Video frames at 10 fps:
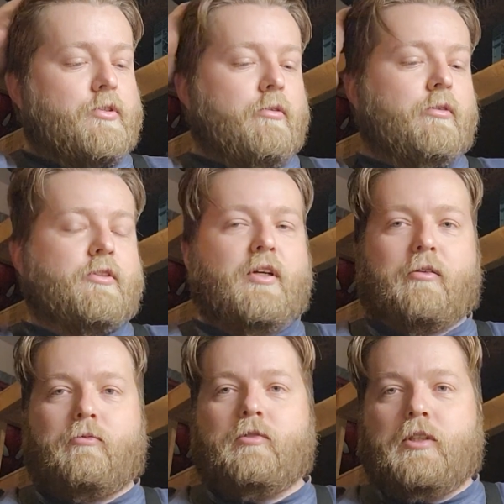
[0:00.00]
So it's
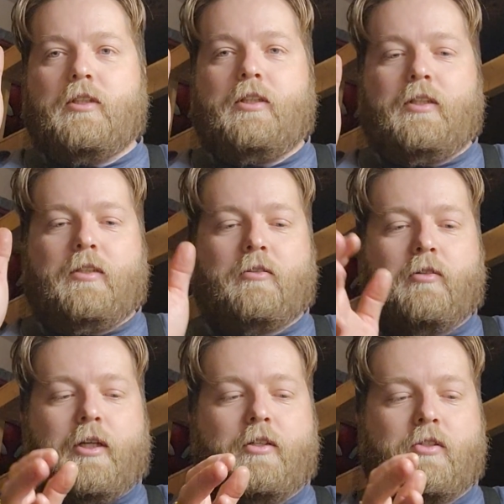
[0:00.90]
not really the
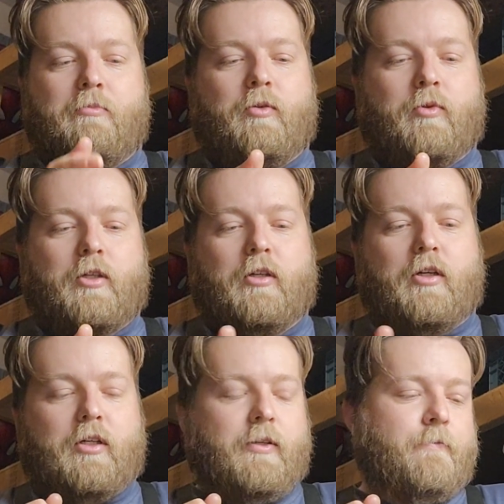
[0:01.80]
greatest to be working
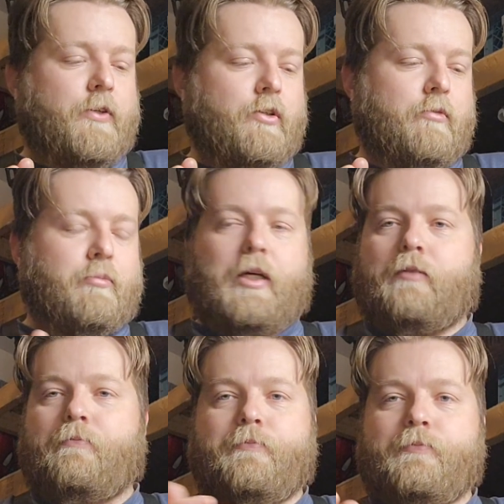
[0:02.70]
on in the field,
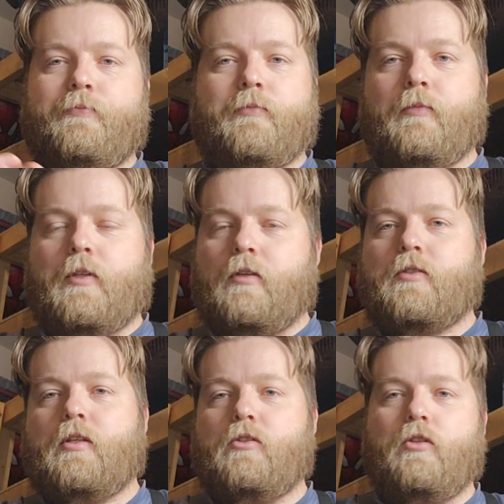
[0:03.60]
but these
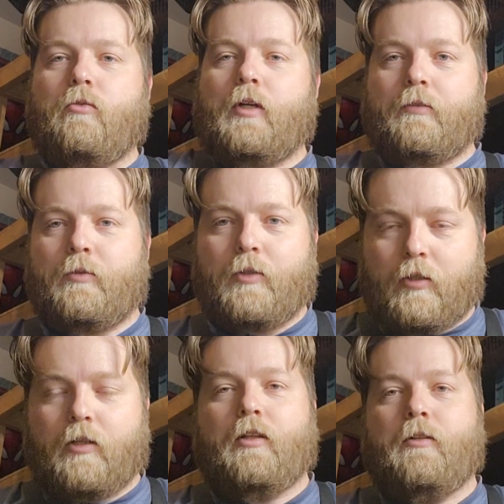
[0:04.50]
things you don't have to work
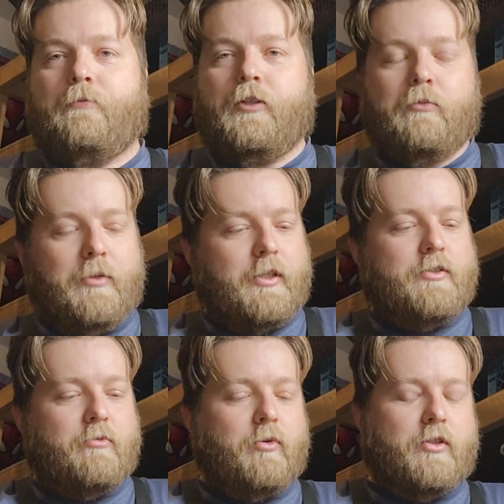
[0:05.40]
on it in the field
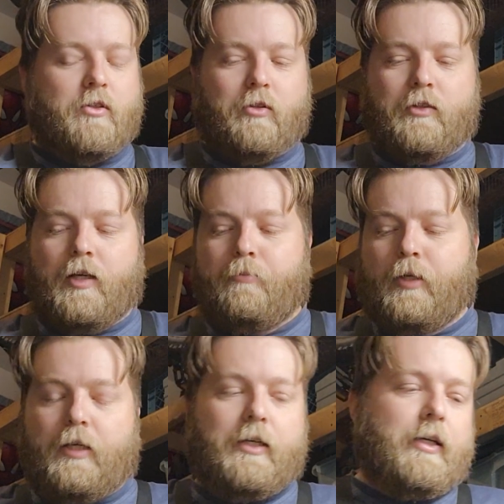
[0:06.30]
because it works all the time.
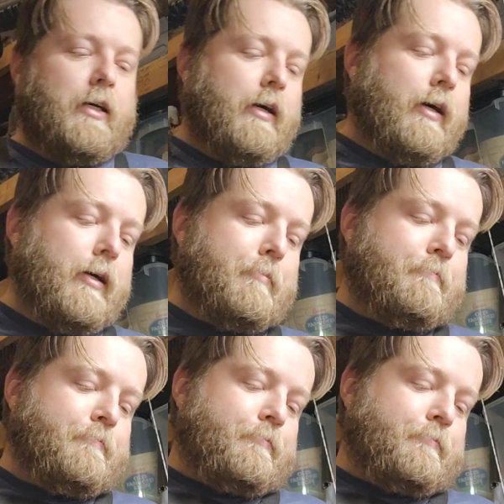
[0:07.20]
I'm